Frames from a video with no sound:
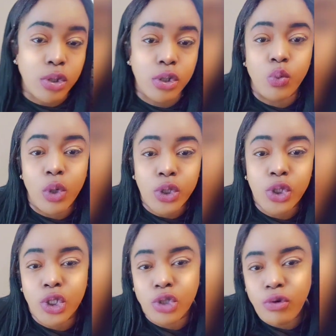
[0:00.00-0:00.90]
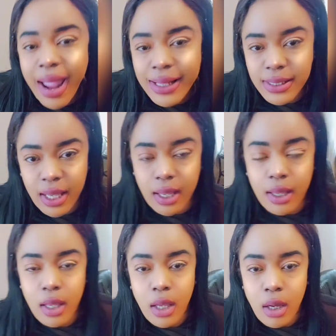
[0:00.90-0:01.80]
It's what you're attracting,
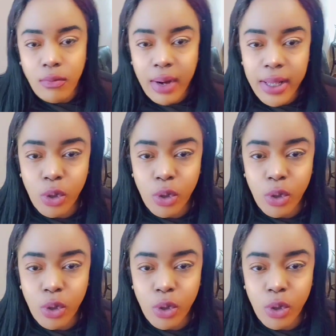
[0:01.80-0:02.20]
right?